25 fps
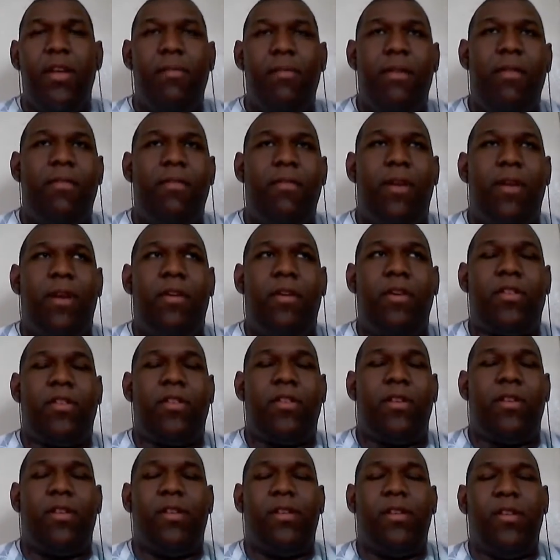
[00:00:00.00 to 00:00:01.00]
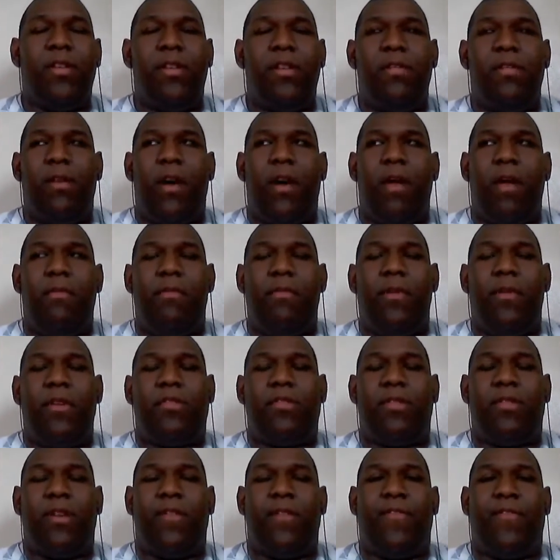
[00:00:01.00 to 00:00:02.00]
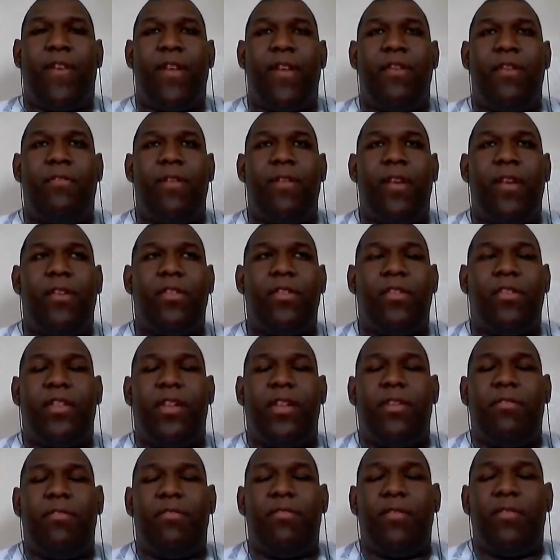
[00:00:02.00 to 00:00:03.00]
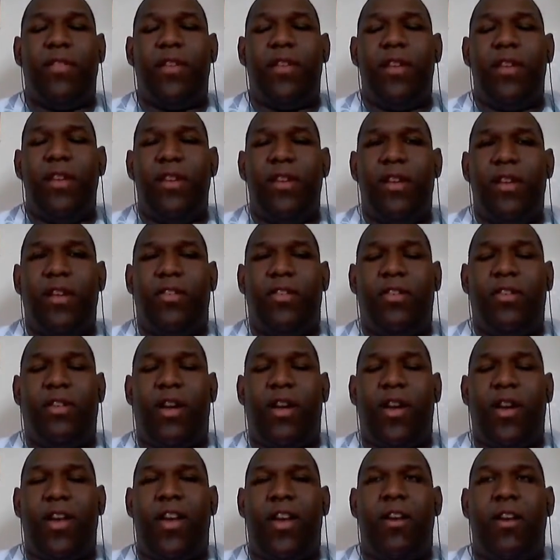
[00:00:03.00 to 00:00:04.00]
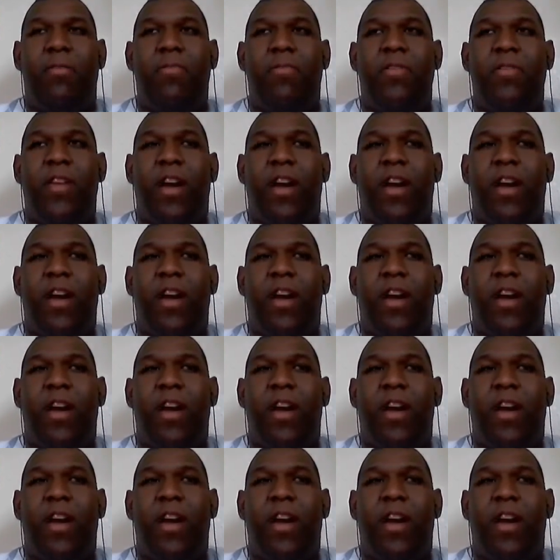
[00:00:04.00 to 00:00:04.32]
Meanwhile, he said, everybody's trying to find a way to see, to try to help.